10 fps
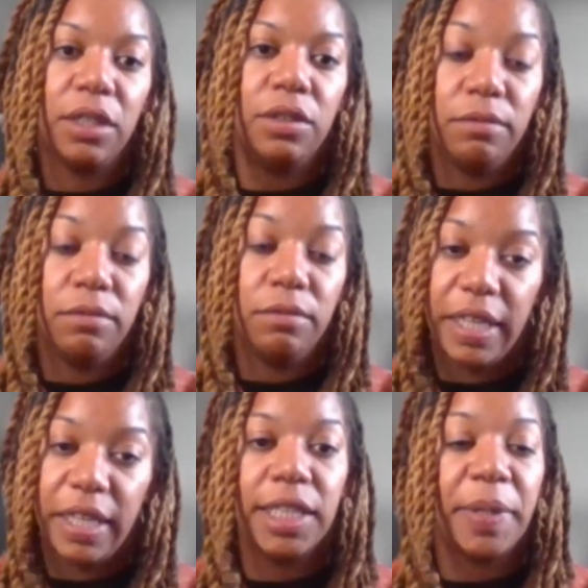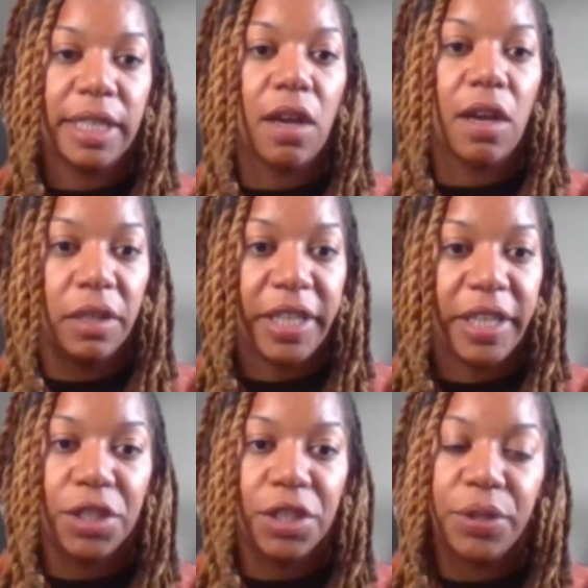experience all of it,
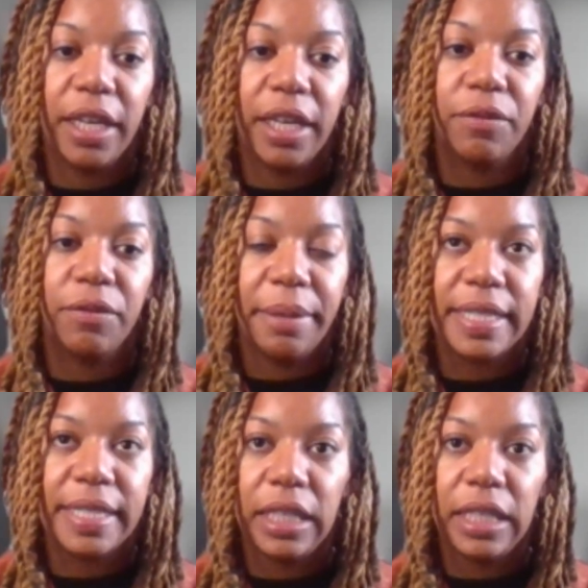including REM sleep.